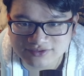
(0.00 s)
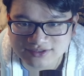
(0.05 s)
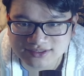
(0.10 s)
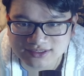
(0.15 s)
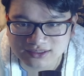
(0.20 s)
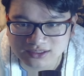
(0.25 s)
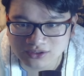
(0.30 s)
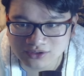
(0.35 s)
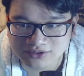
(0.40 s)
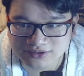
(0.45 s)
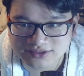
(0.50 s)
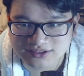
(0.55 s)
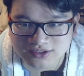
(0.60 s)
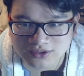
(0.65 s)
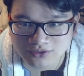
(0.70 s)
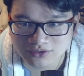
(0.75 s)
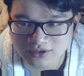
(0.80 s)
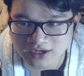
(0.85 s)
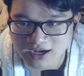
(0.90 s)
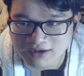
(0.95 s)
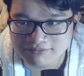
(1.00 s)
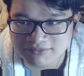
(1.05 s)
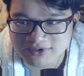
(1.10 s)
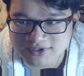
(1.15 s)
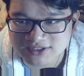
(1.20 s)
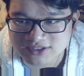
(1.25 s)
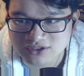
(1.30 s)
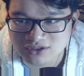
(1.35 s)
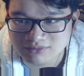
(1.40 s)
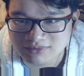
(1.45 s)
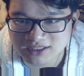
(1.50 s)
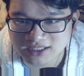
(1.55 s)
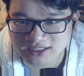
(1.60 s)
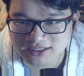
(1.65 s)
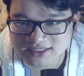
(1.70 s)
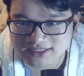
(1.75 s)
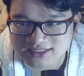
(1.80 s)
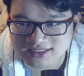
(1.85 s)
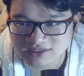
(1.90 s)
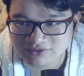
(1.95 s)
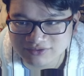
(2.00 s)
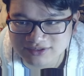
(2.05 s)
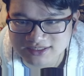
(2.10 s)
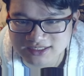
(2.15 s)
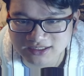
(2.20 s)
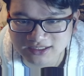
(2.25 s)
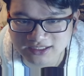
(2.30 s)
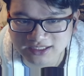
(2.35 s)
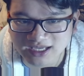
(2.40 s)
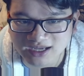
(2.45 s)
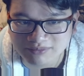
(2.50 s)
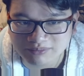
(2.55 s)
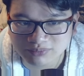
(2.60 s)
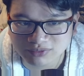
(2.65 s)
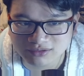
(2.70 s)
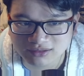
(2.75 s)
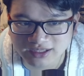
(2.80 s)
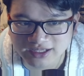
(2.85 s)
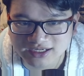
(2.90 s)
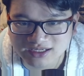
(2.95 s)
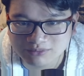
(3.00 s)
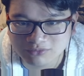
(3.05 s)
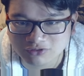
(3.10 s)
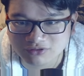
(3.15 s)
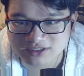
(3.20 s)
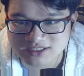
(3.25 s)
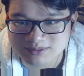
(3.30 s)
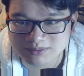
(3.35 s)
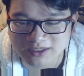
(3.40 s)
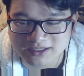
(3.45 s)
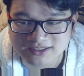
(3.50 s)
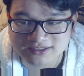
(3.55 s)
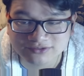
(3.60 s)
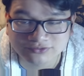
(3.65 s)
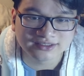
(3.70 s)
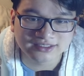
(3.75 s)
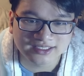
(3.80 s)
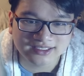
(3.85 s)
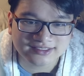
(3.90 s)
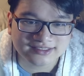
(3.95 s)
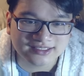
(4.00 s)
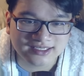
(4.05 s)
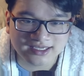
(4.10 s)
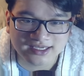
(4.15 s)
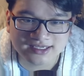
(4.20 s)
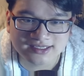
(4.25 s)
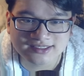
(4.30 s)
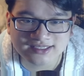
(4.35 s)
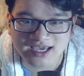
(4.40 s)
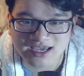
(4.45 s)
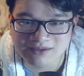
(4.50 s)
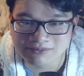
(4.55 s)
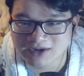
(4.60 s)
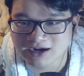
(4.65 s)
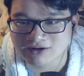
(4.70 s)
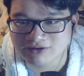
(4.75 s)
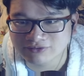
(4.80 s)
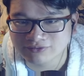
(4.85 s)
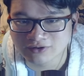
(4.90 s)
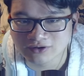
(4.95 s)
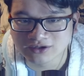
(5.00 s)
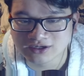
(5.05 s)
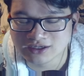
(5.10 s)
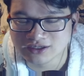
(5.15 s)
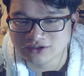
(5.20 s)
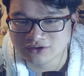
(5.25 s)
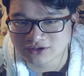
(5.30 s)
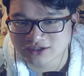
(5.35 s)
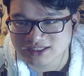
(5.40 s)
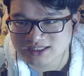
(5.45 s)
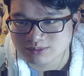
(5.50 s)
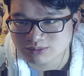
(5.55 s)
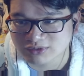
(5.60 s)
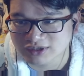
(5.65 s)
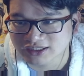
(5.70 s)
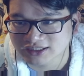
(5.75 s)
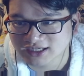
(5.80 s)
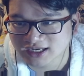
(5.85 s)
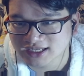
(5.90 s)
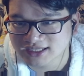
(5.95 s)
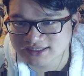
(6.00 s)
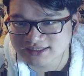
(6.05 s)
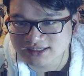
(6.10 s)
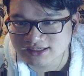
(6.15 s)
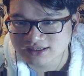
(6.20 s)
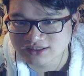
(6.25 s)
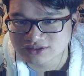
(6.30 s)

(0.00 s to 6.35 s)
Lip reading: slot. So I'm assuming that the stuff is going to get plenty more expensive. This is a marathon, not a sprint, guys.